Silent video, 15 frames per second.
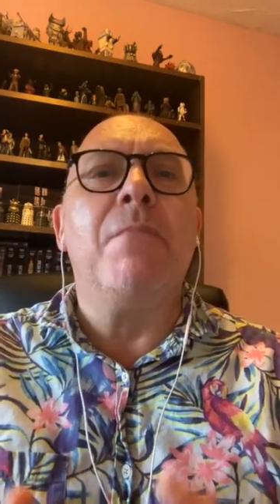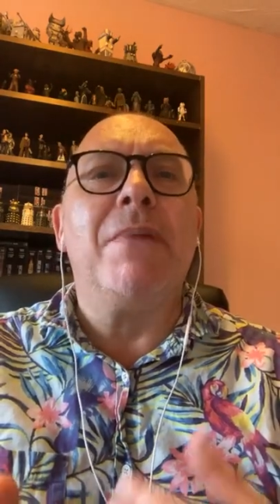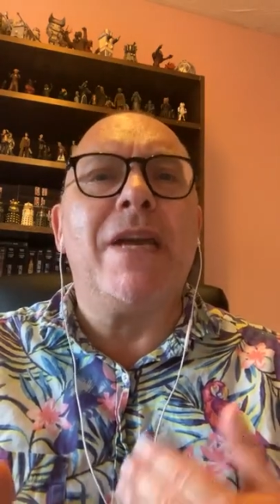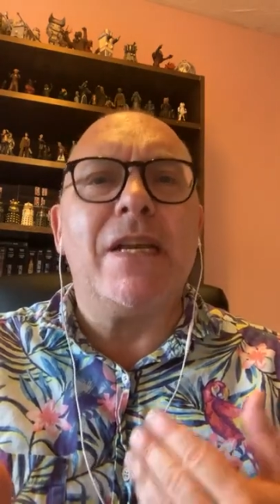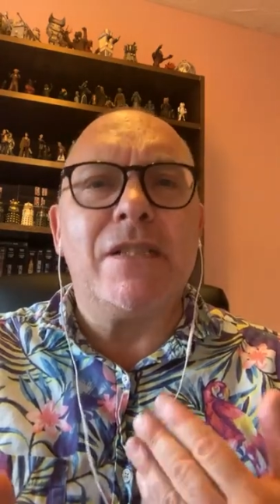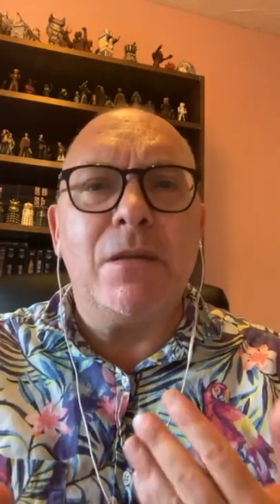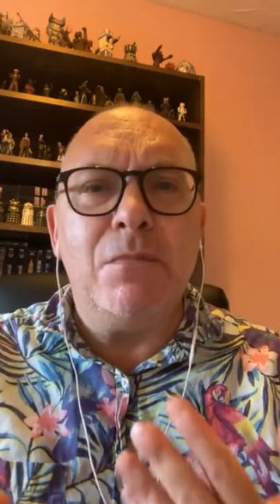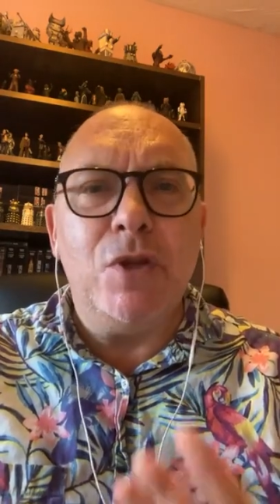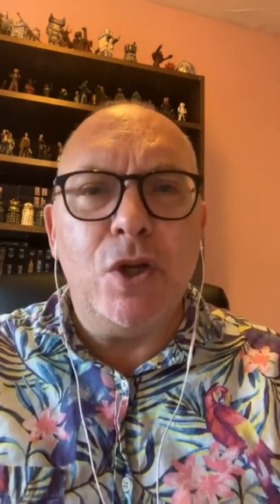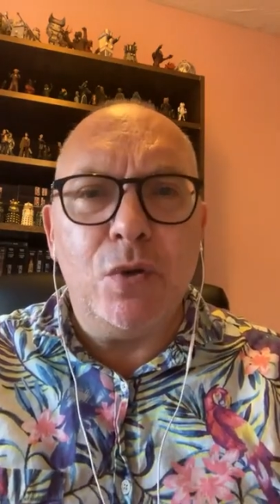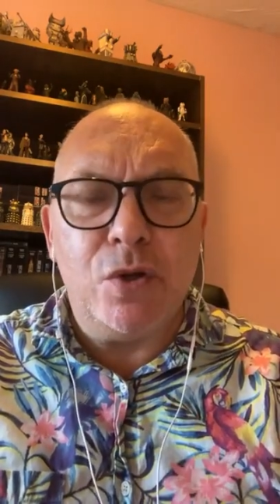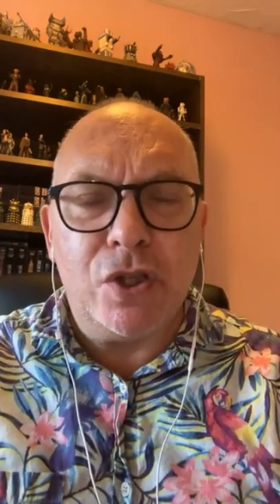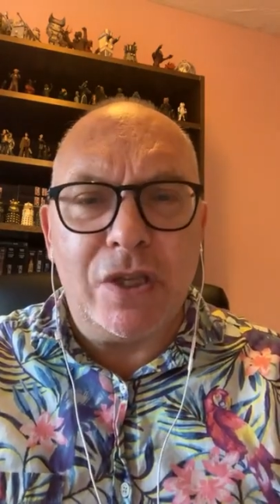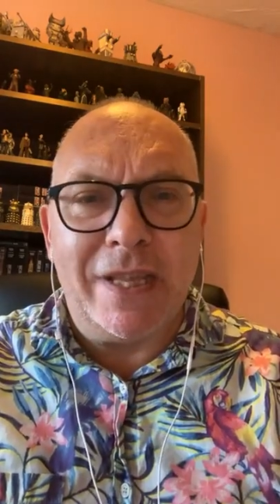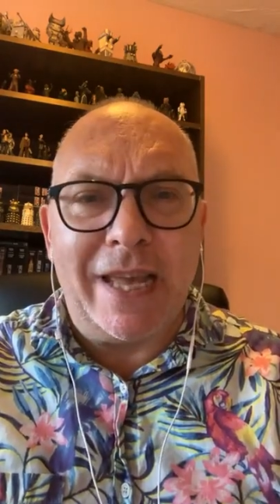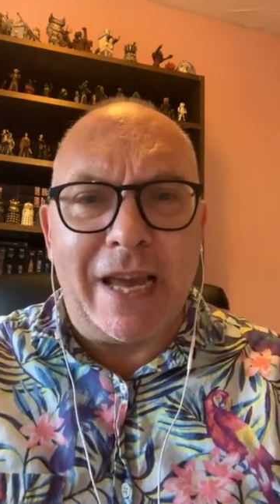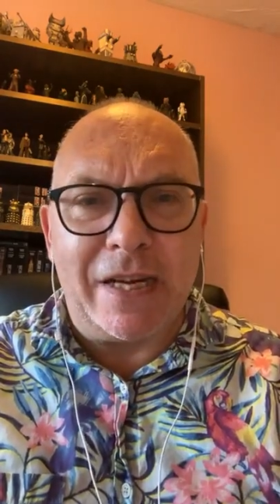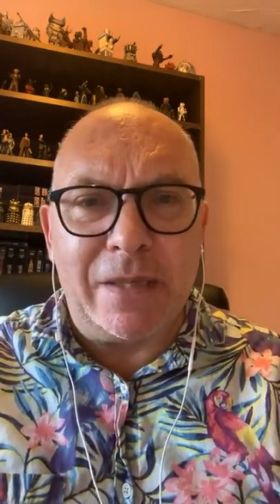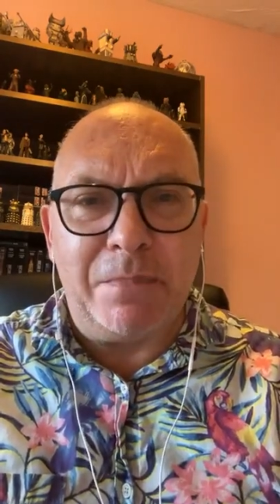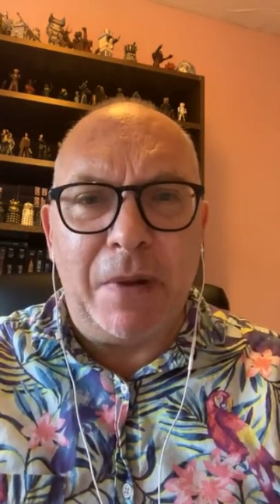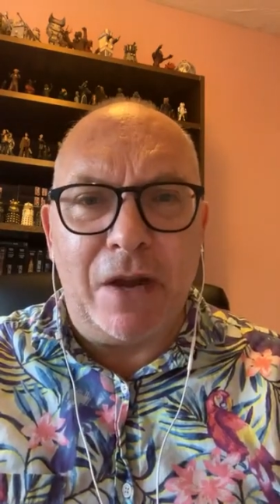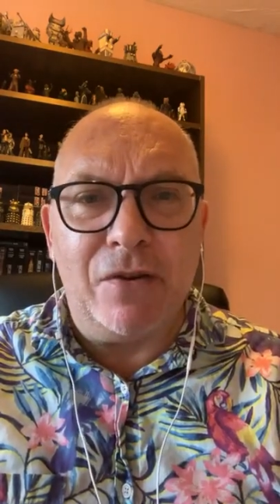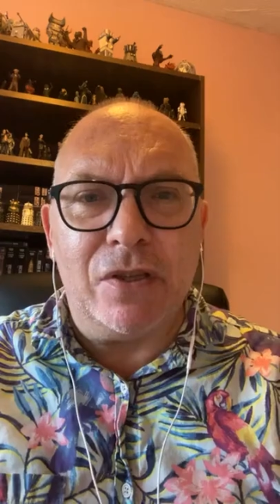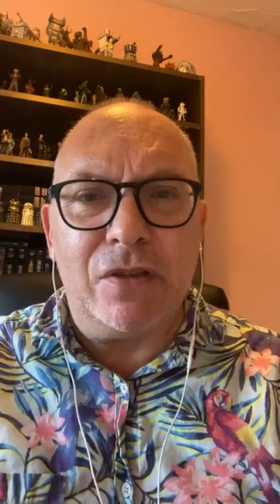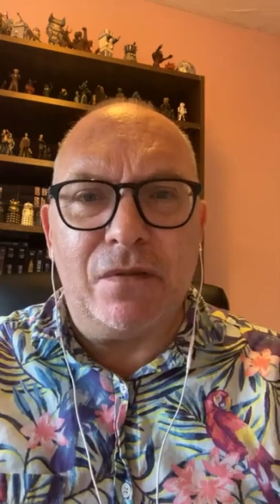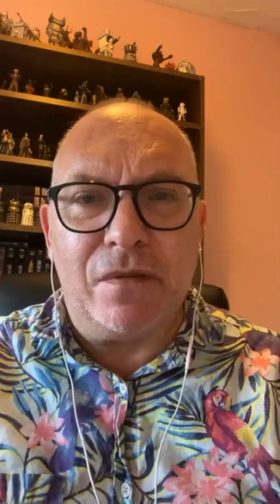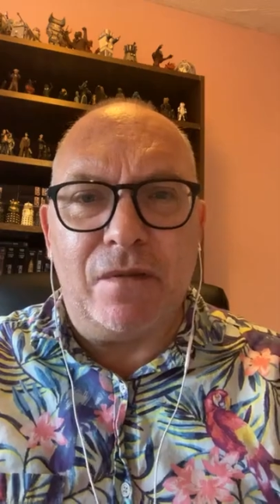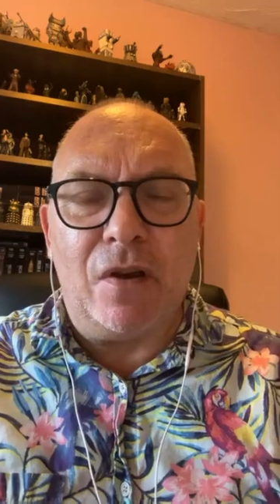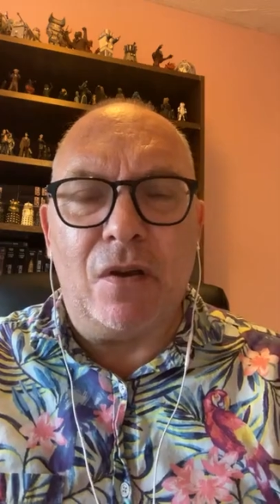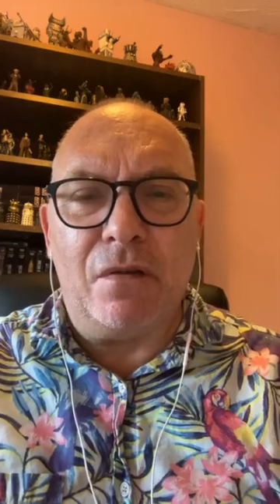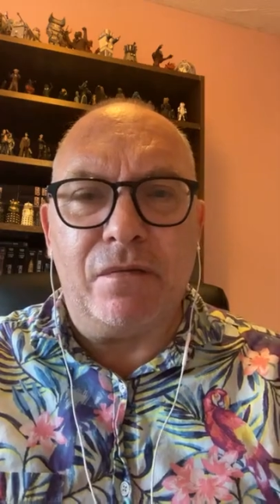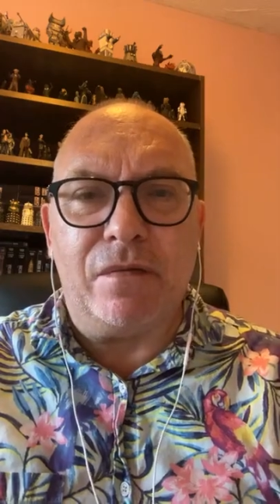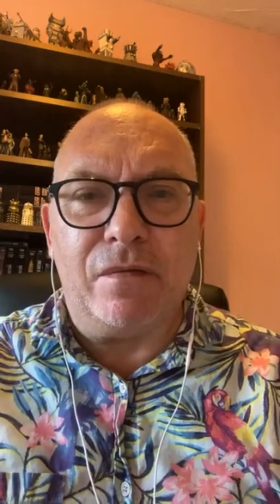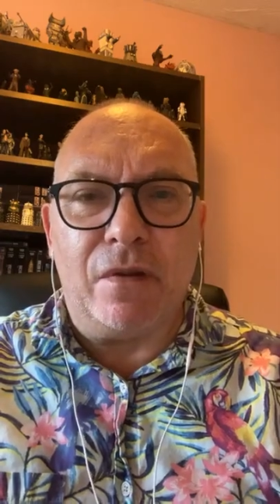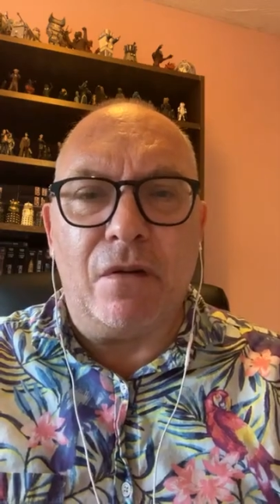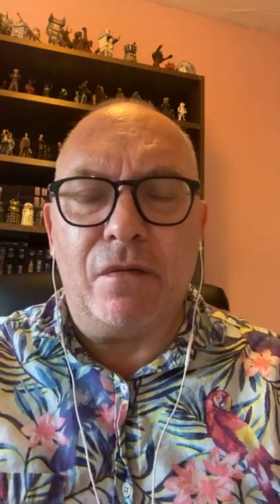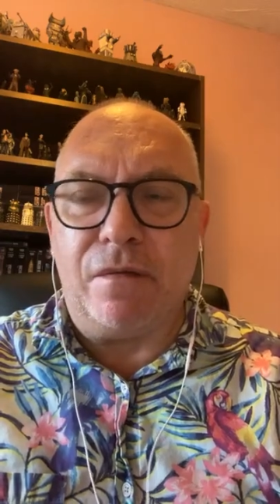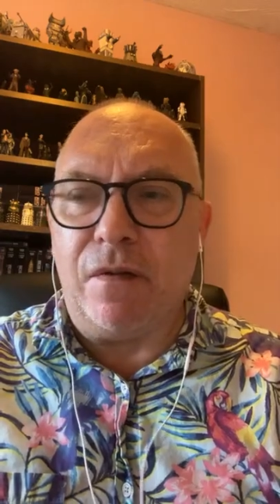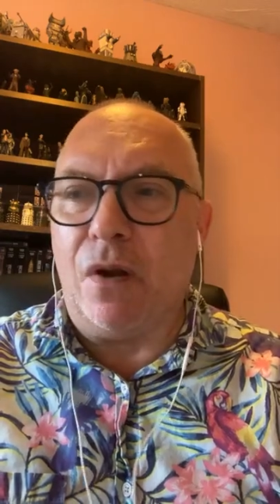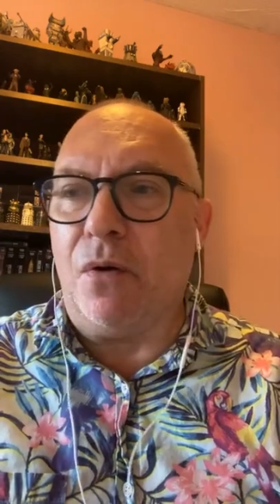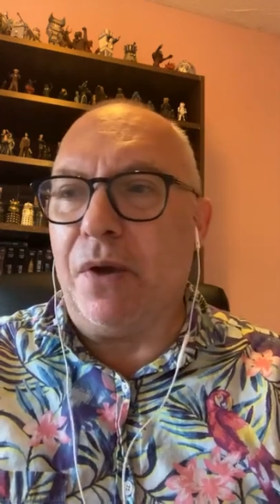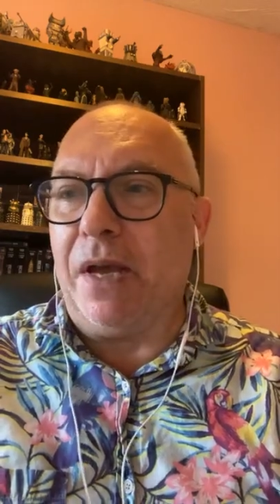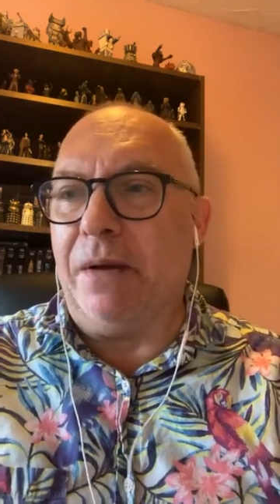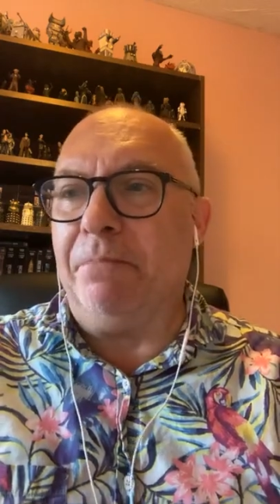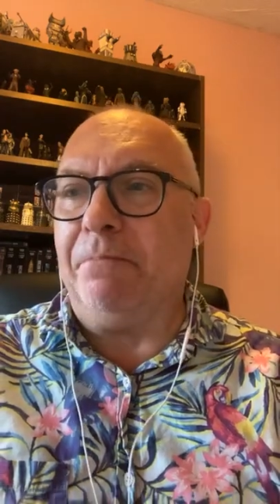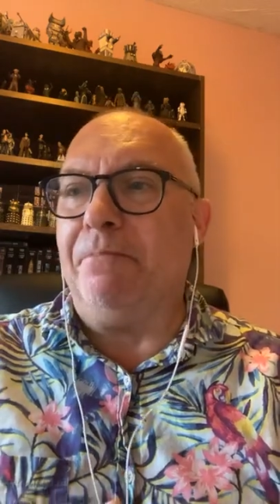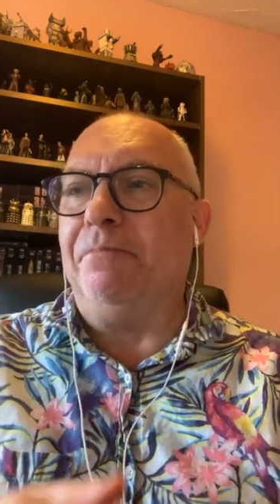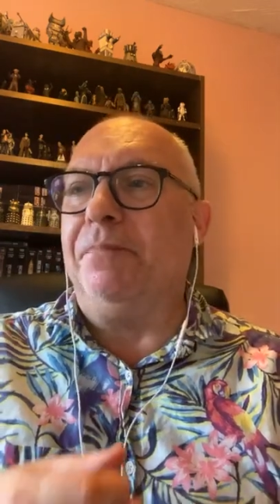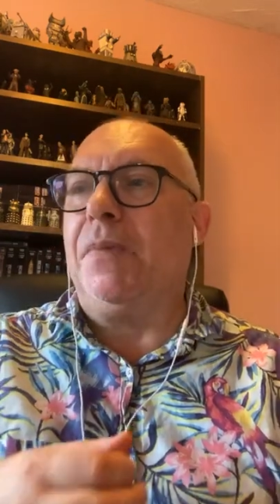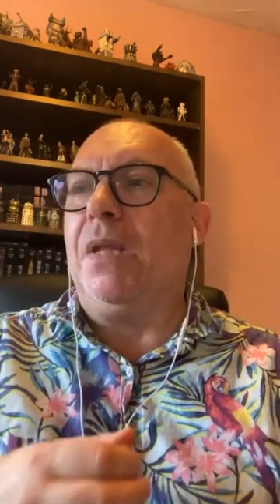but gets him used to the experience of flying.